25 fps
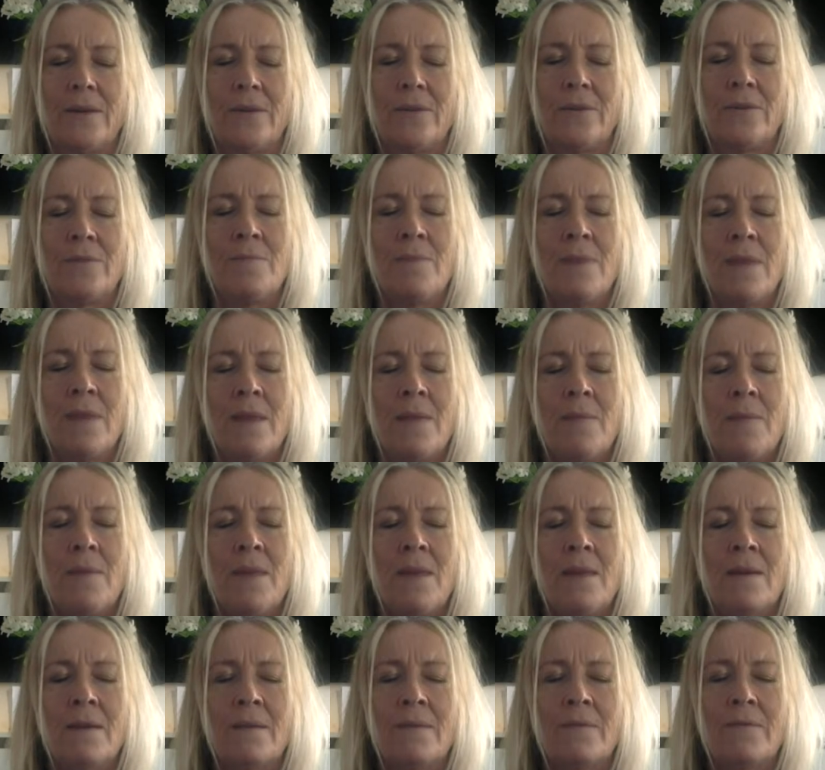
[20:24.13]
Or
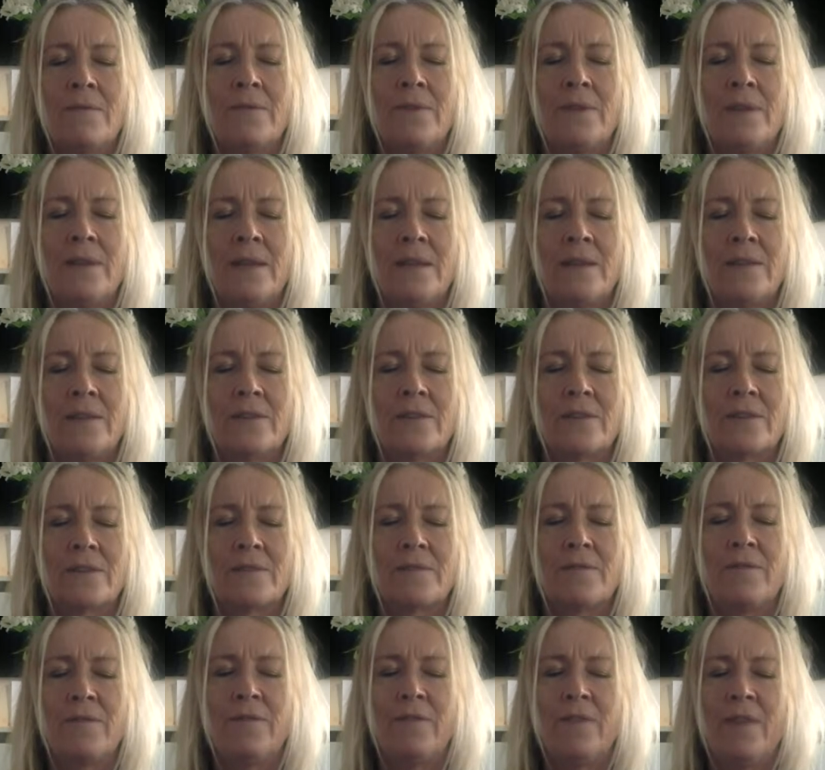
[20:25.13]
maybe I'm feeling
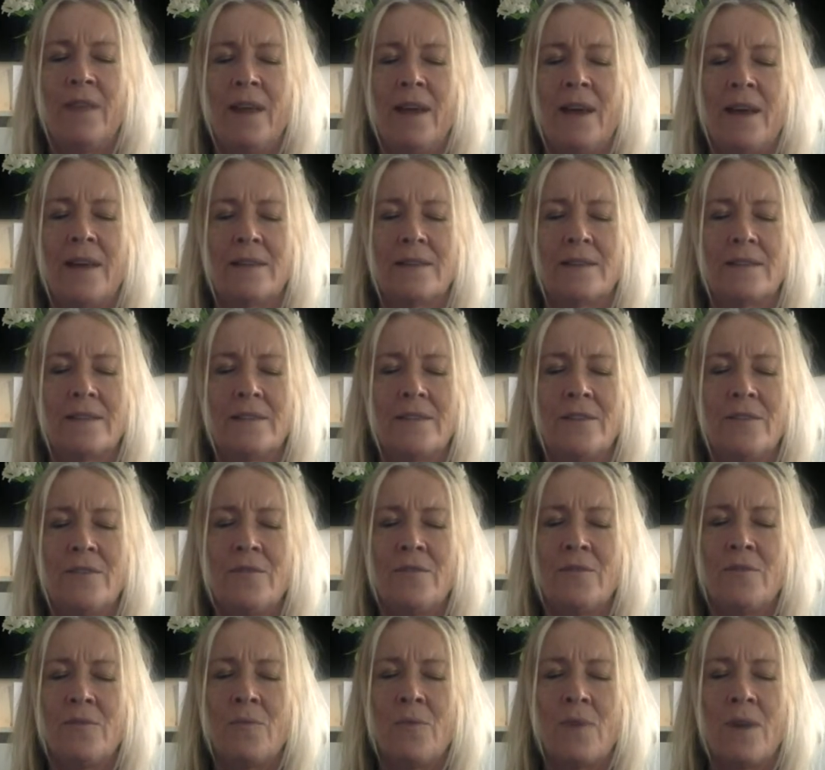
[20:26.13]
just flat. Don't
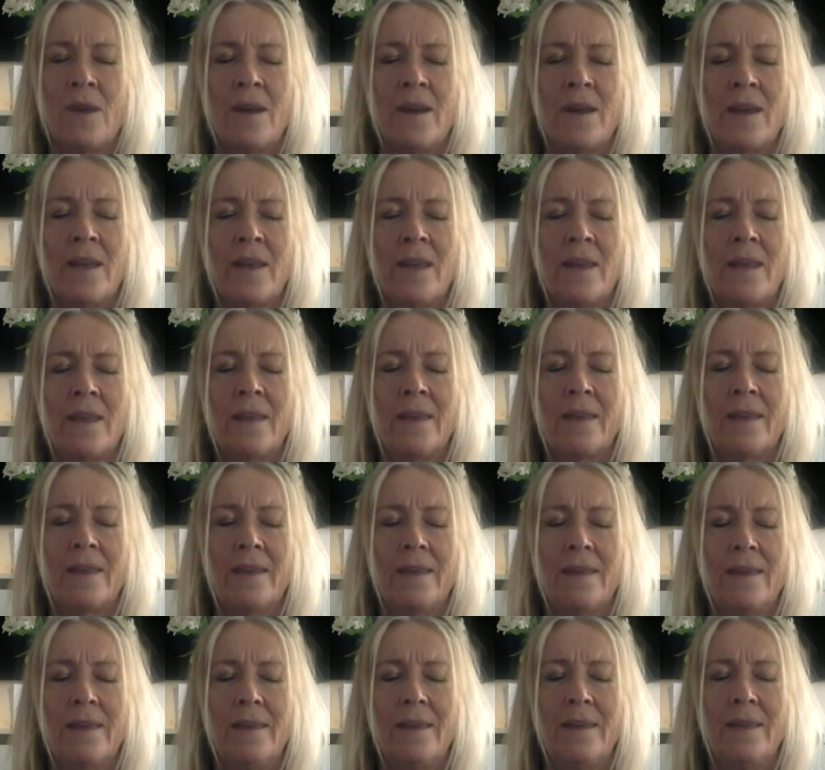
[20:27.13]
know why,
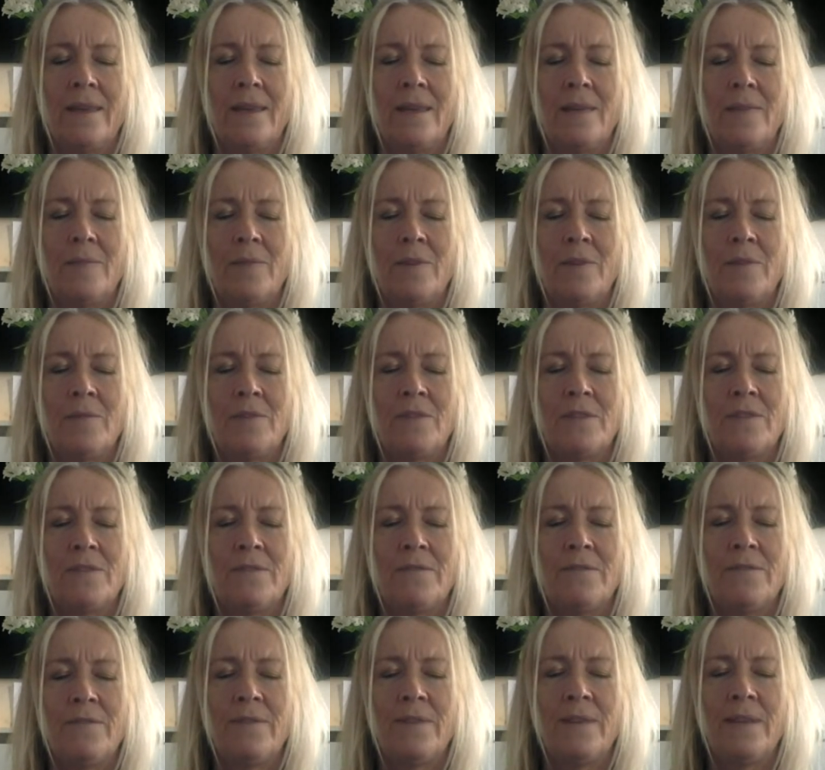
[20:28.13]
but I'm
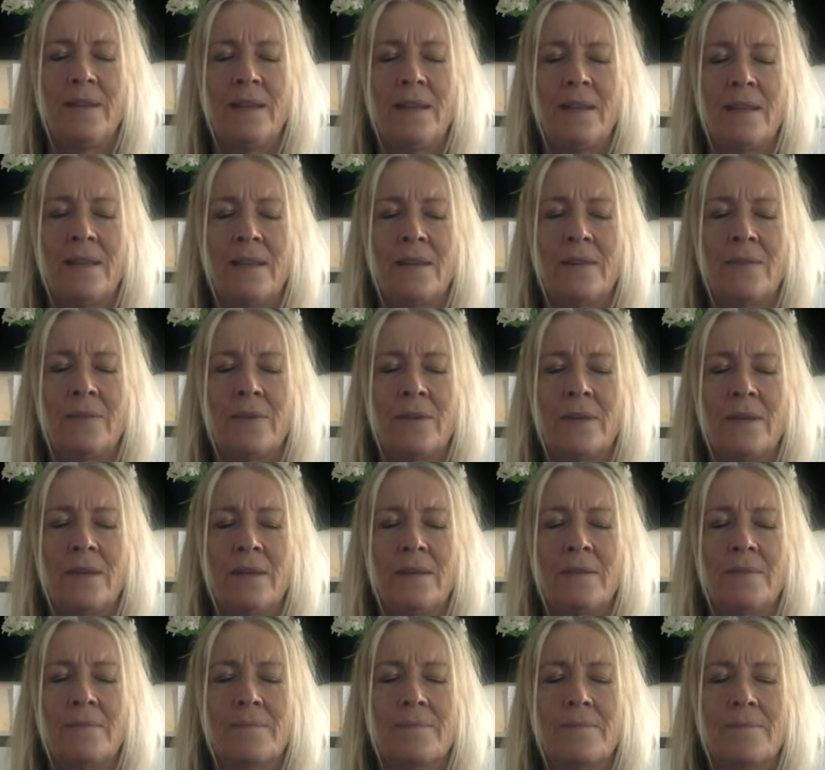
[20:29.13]
just feeling that
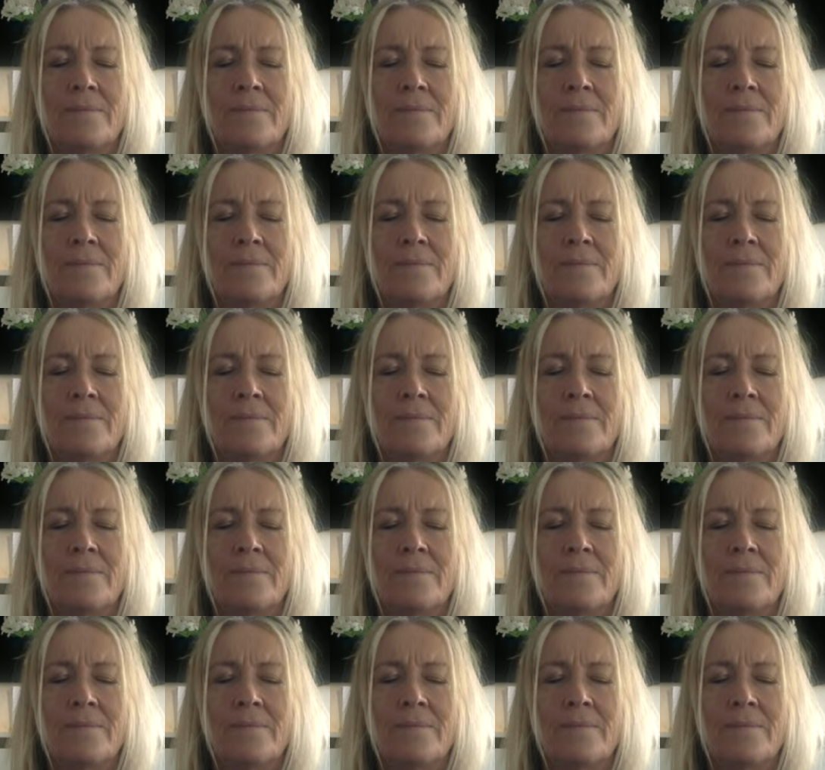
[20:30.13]
way.